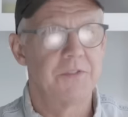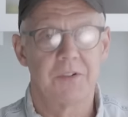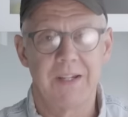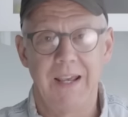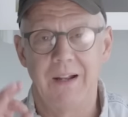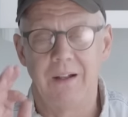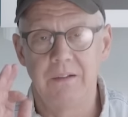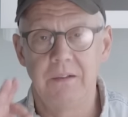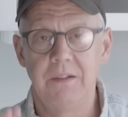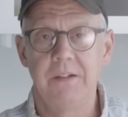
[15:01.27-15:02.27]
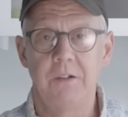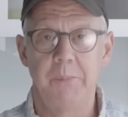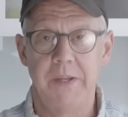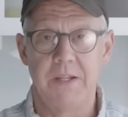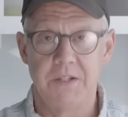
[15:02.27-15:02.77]
will get a little
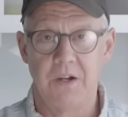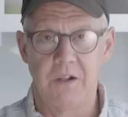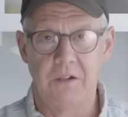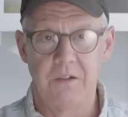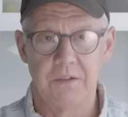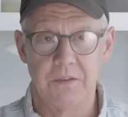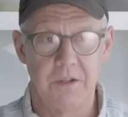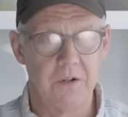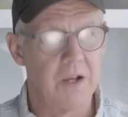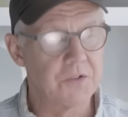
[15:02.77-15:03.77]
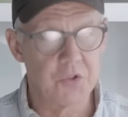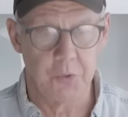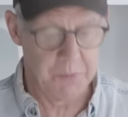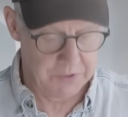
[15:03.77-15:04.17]
bit dull. They're not super